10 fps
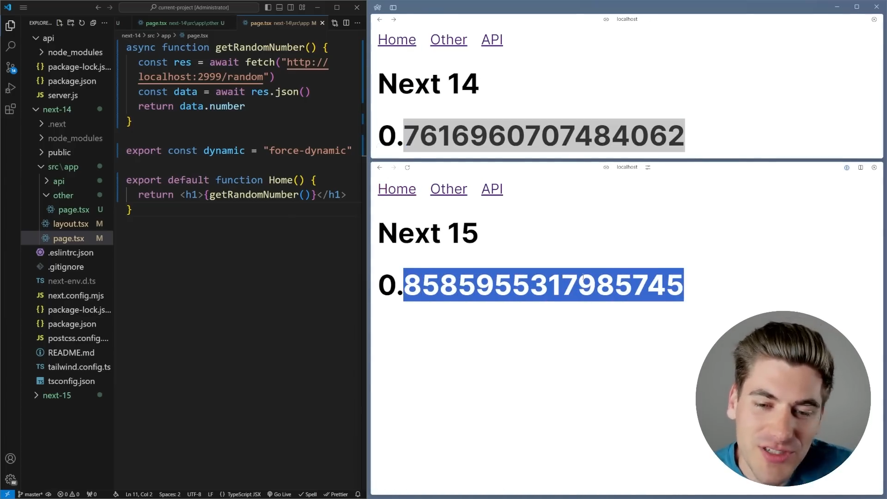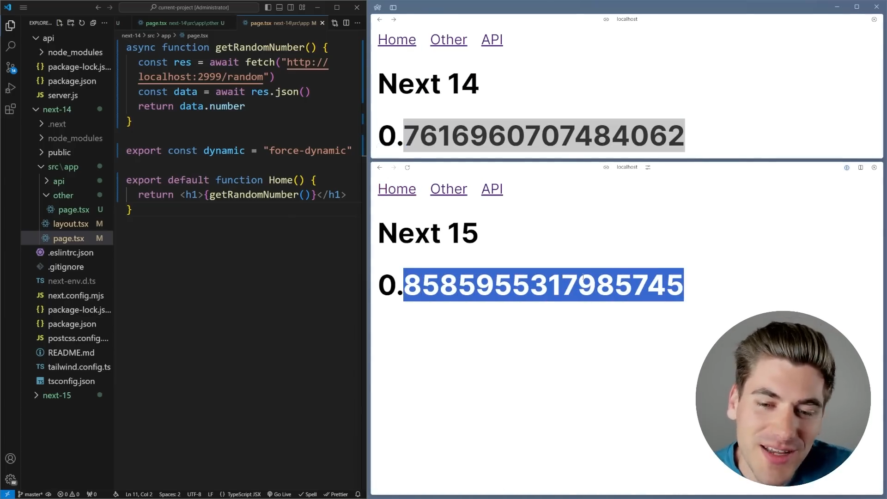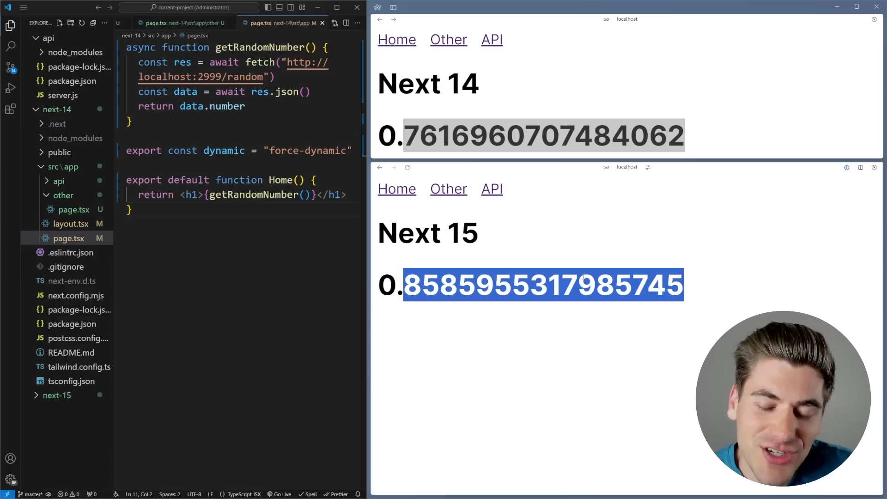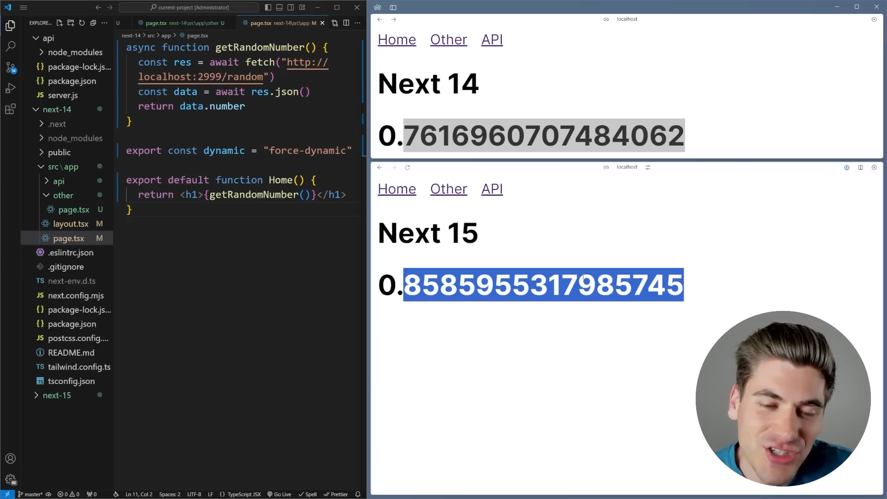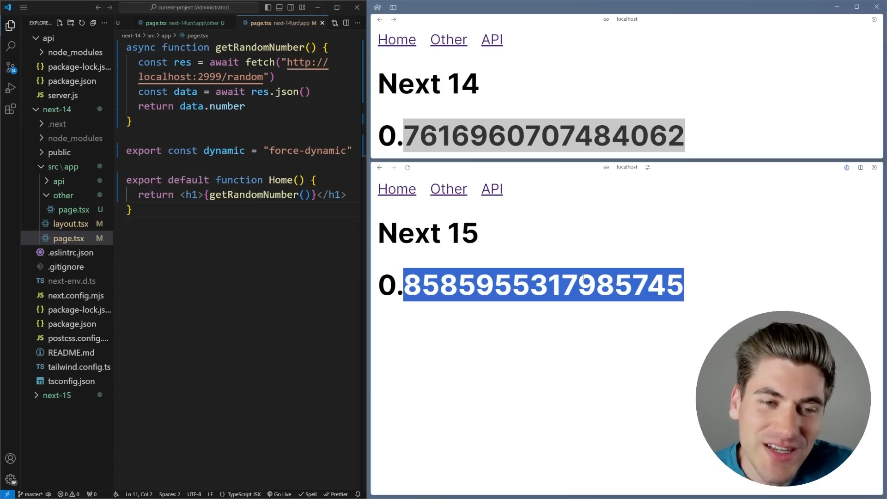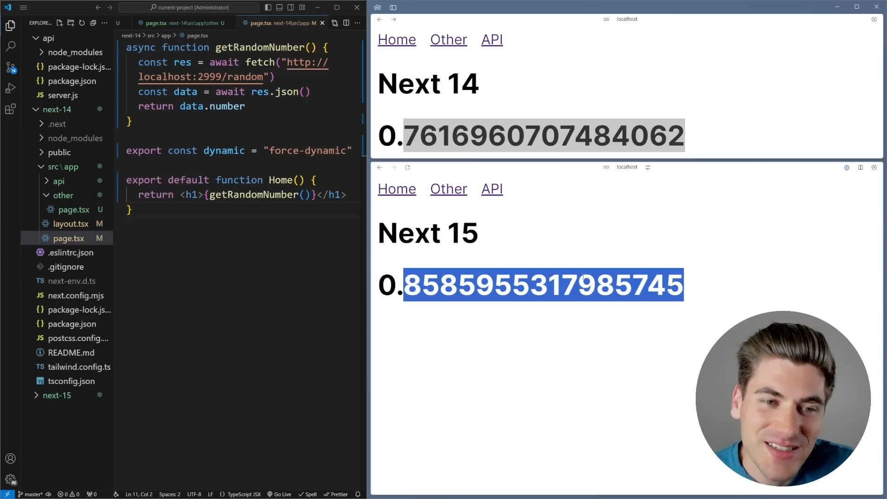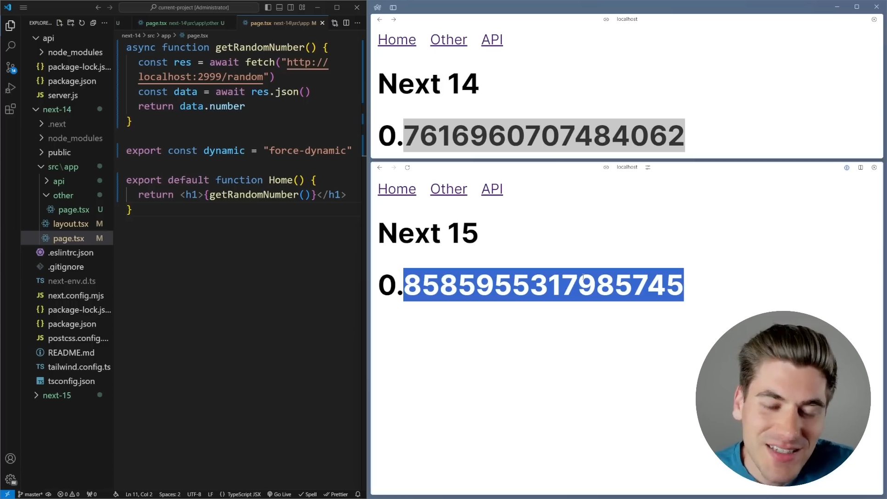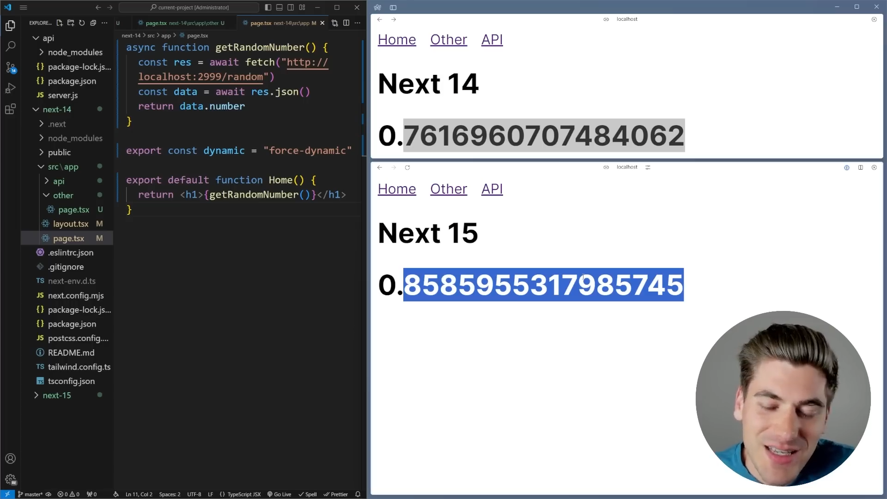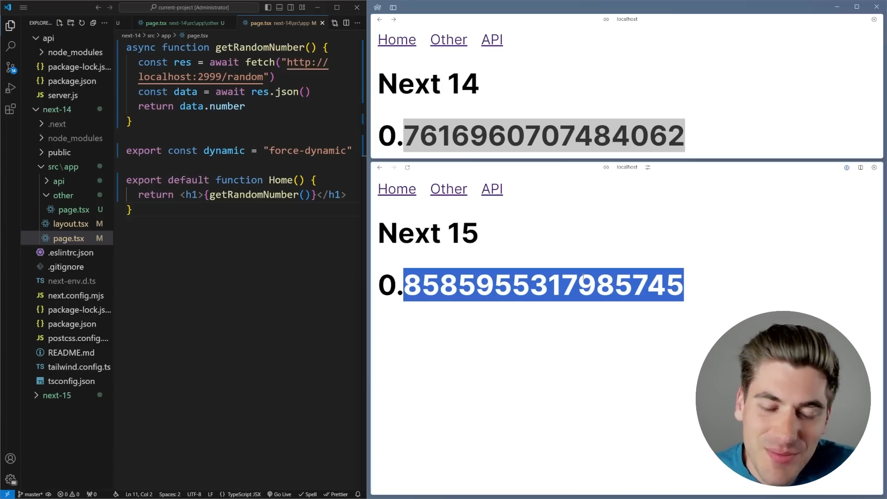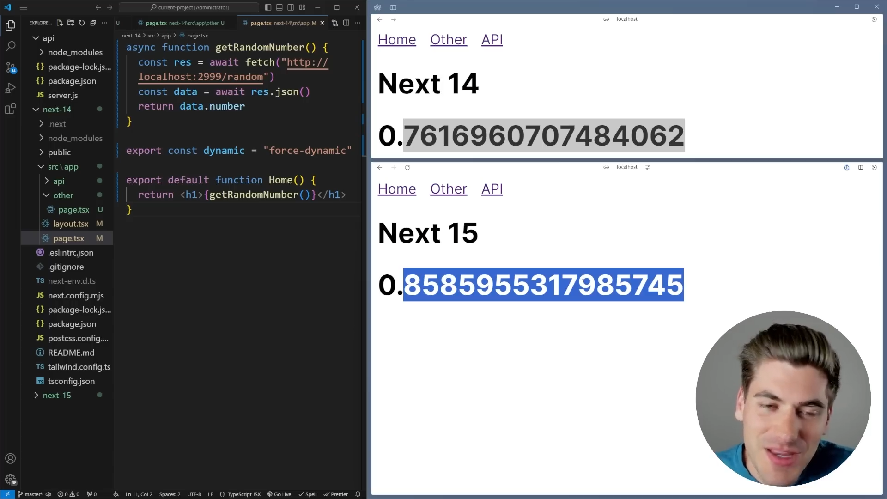Next.js to
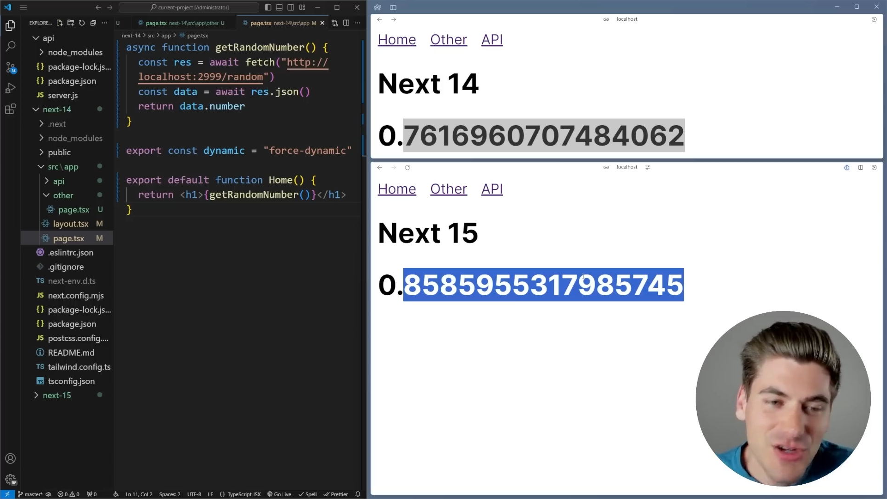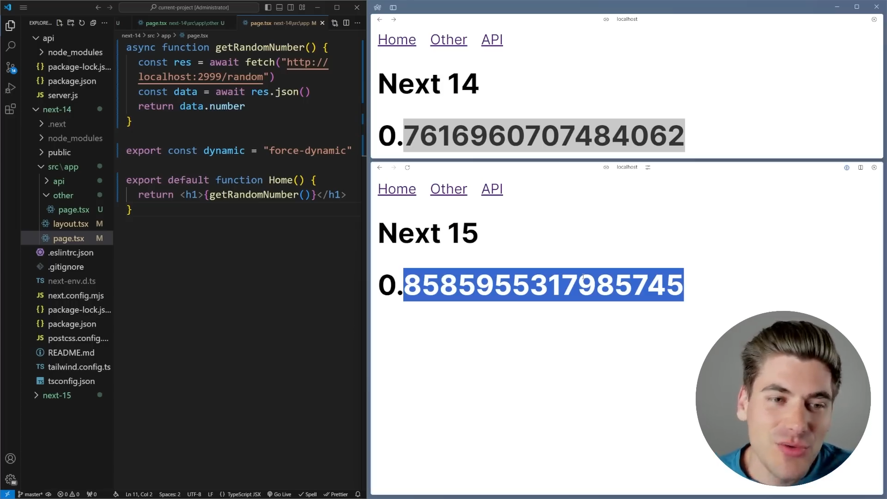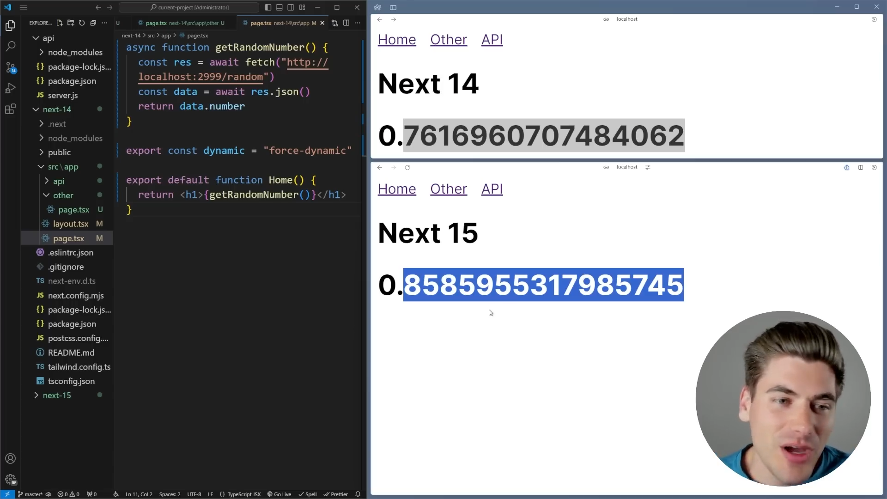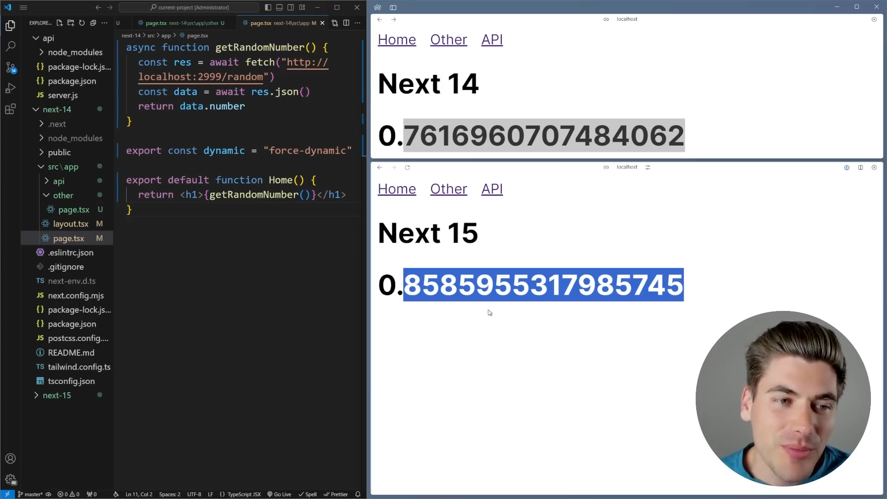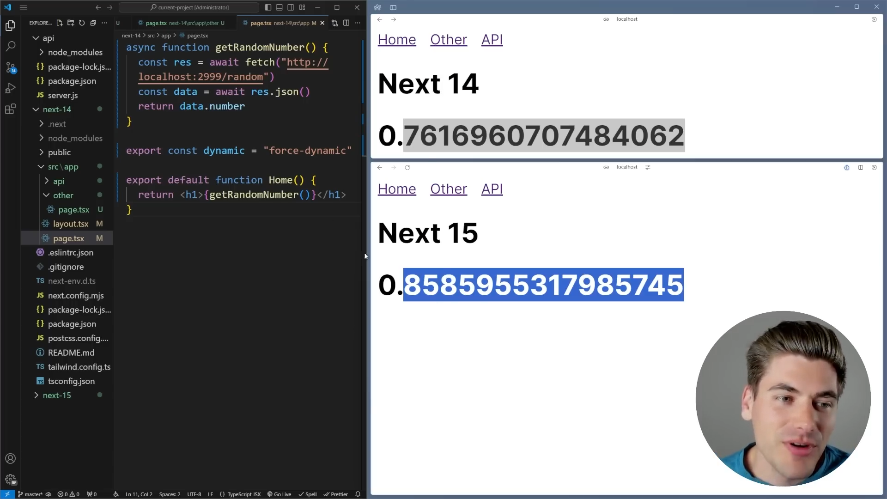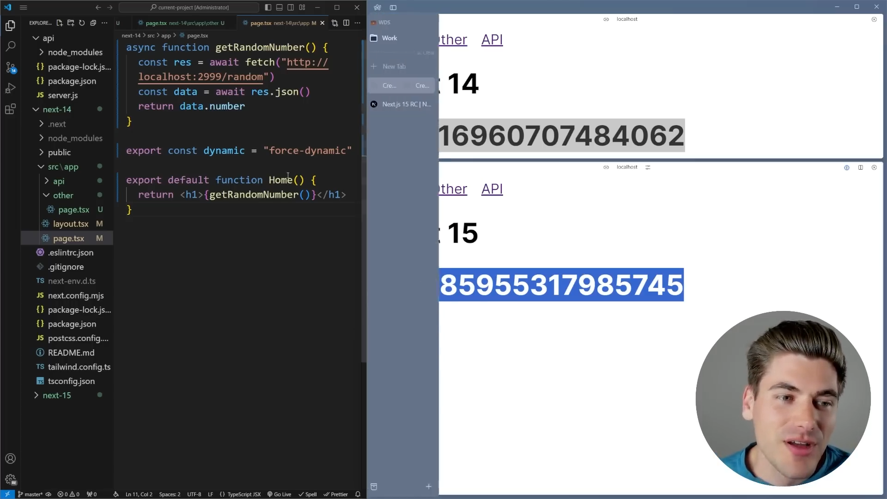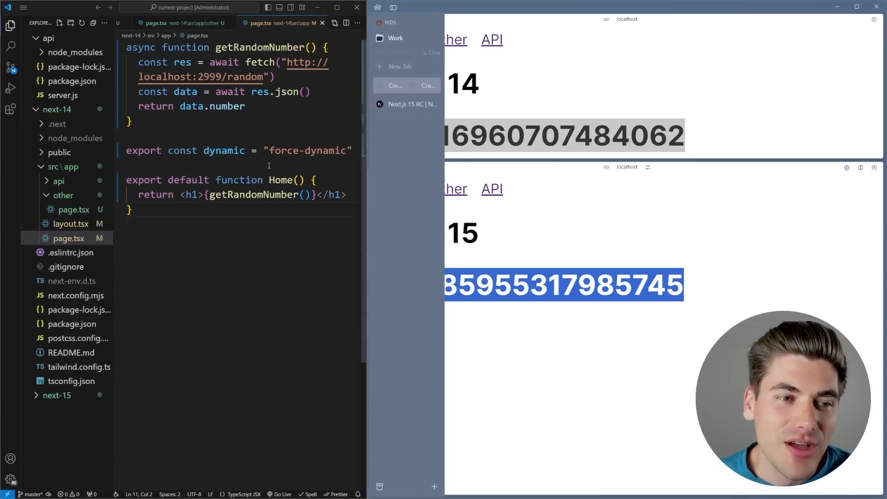give me a new number